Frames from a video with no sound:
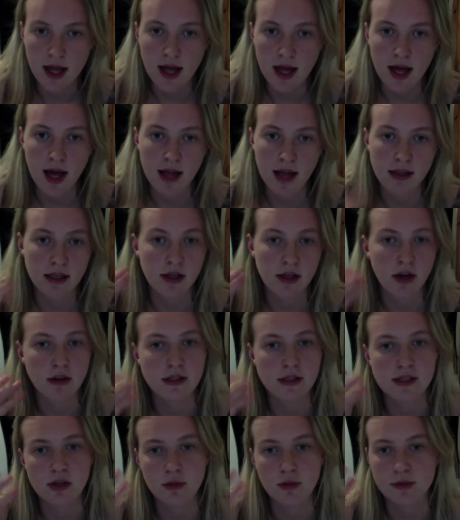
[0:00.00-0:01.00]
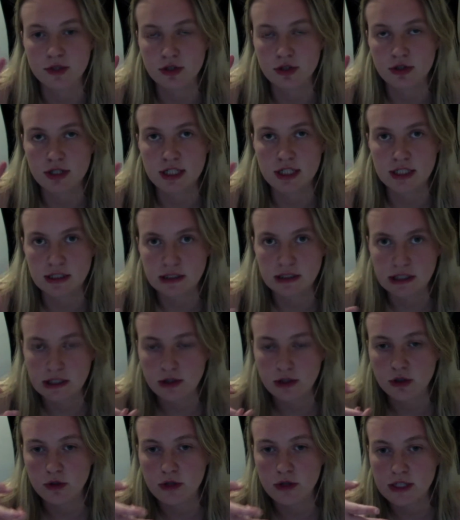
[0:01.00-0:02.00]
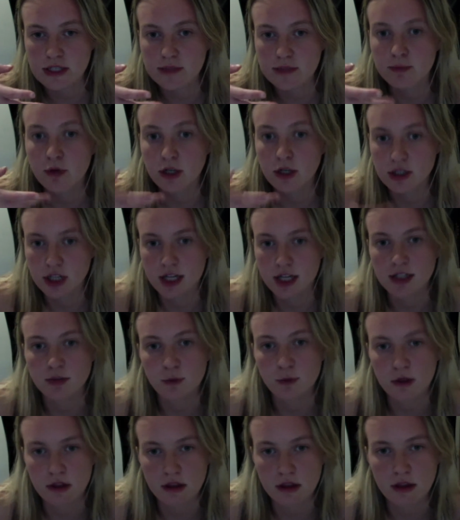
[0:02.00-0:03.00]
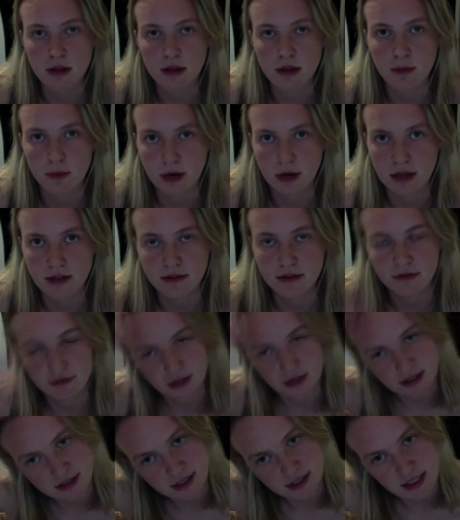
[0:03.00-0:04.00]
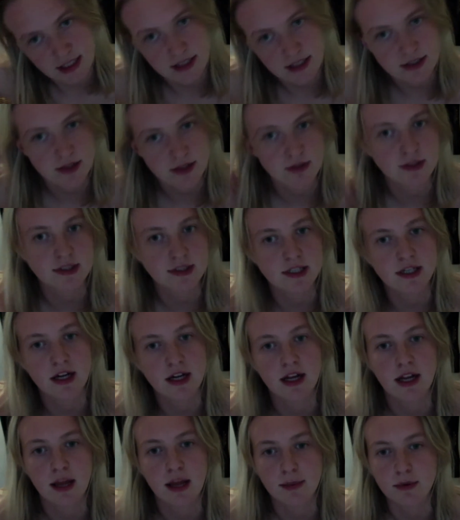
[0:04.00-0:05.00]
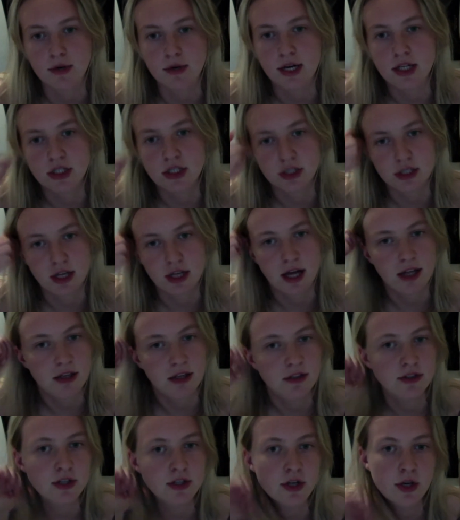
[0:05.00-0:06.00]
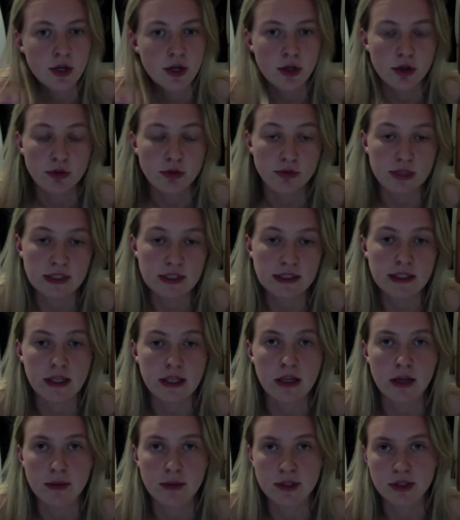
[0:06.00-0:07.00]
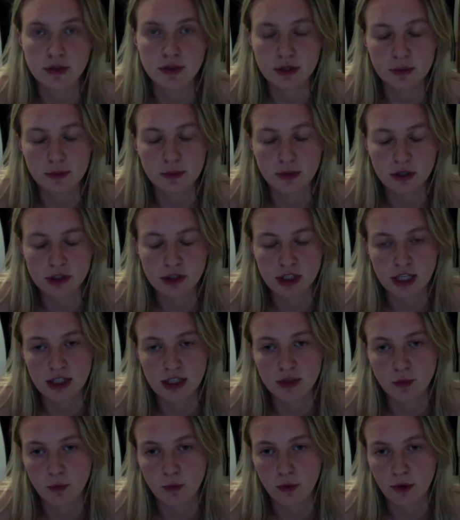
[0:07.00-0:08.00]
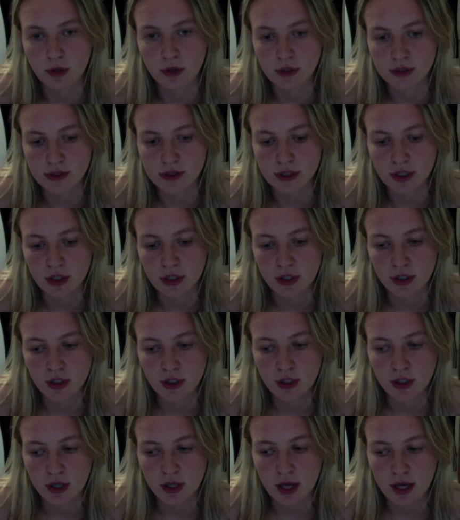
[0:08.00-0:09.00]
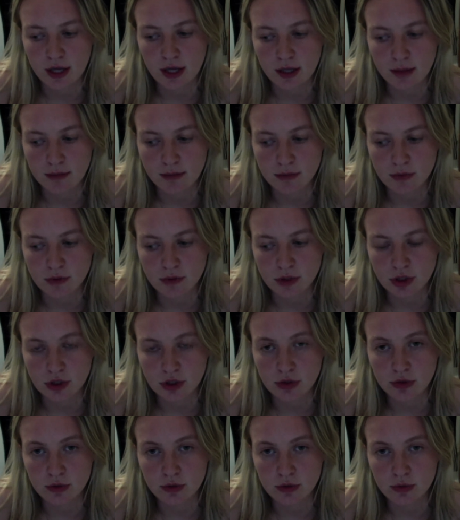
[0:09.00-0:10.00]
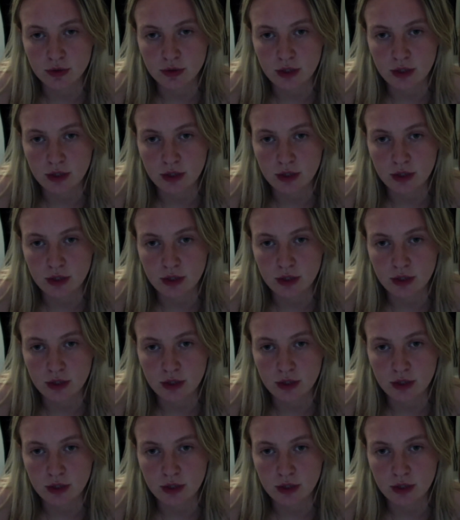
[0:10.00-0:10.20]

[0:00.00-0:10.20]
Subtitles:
and they got this opportunity to do this project with the brand Fenty. So it's like a collaboration, and the reason that they were doing the project was to